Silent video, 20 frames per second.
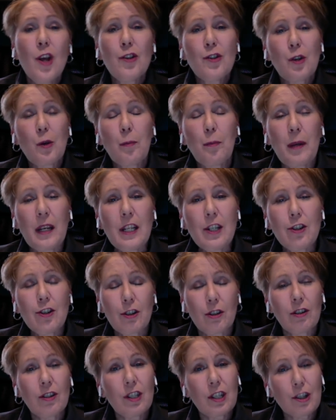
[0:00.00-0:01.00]
So be
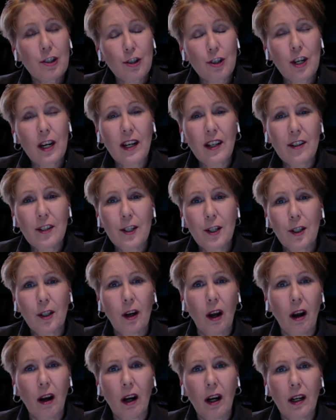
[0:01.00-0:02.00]
sure to share
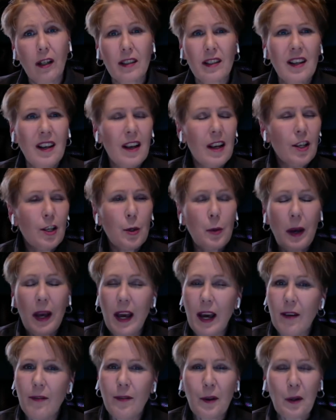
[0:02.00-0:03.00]
your art. You
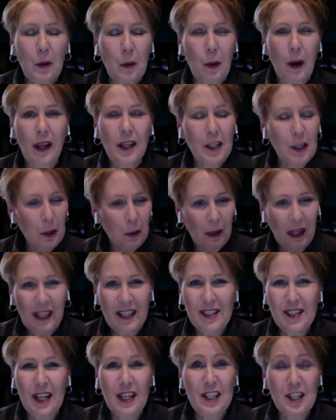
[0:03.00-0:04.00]
have quite, like
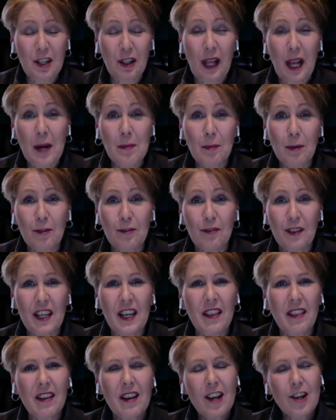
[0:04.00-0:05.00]
I said, until April
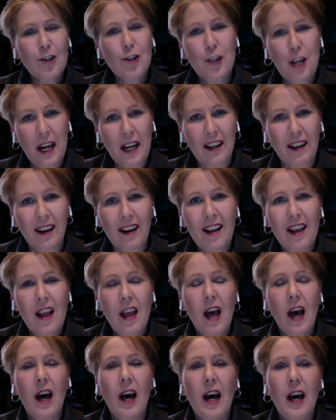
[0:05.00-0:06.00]
5th, share.
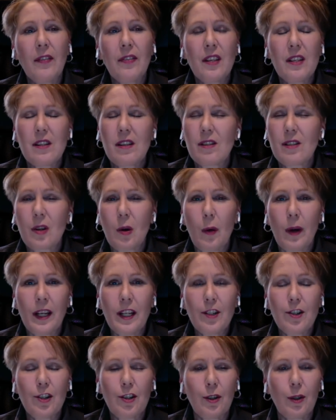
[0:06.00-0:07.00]
This is
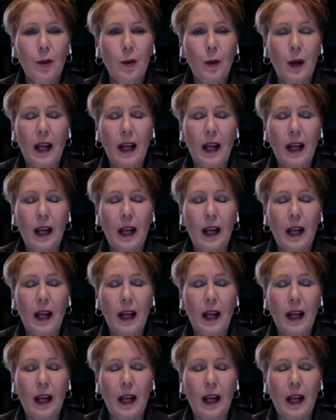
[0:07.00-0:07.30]
going to